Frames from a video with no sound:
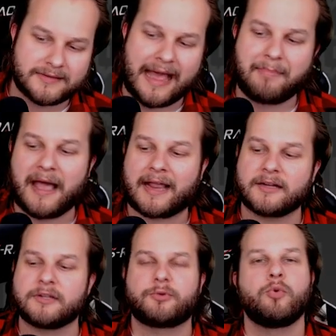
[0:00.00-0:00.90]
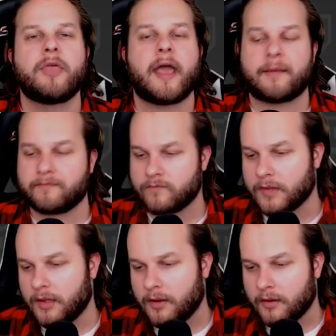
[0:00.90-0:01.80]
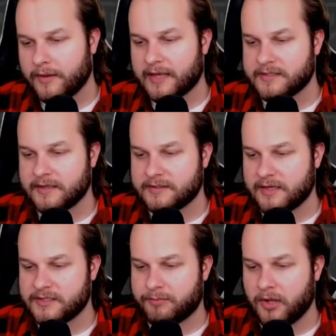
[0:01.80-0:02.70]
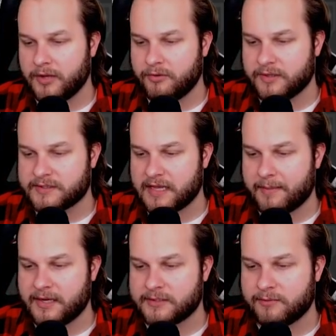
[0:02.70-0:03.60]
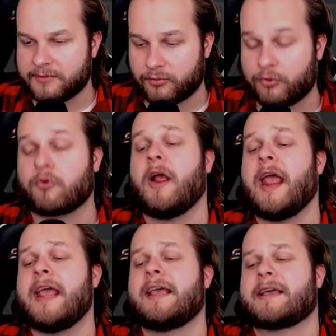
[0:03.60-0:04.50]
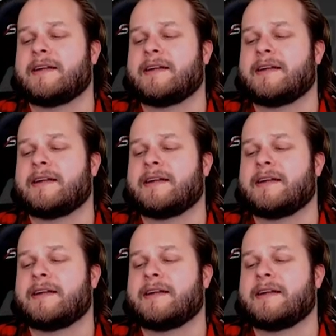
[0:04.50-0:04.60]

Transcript: I'm not gonna do that. Classic 1980s Blood. You could stab enemies with a rake.